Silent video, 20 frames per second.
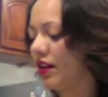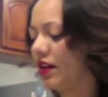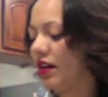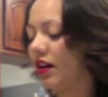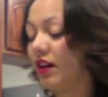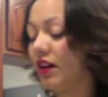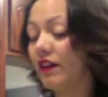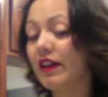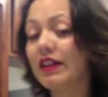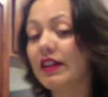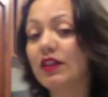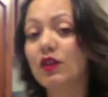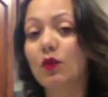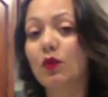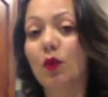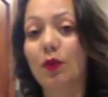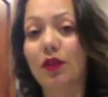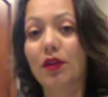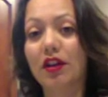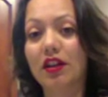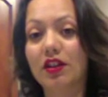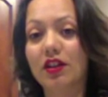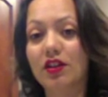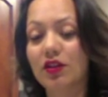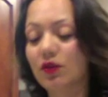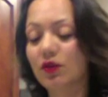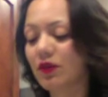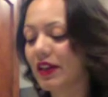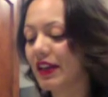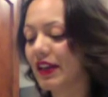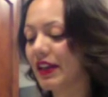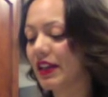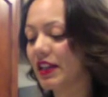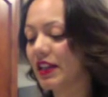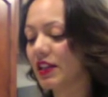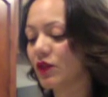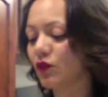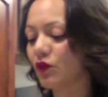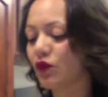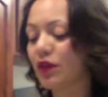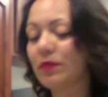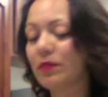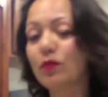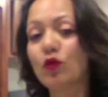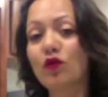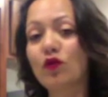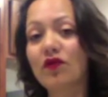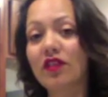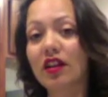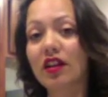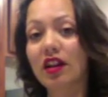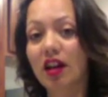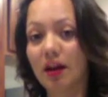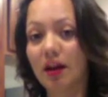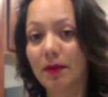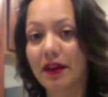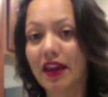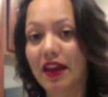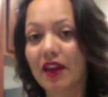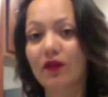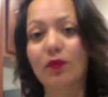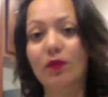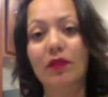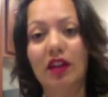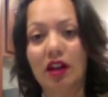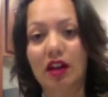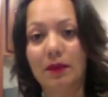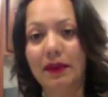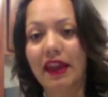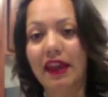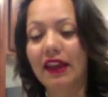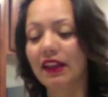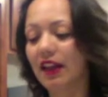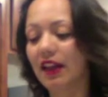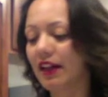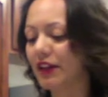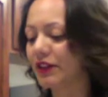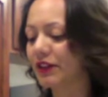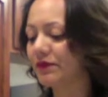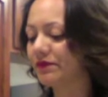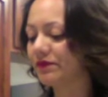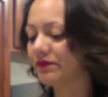All right, so what we're gonna do is remove the cupcake from the cupcake liner.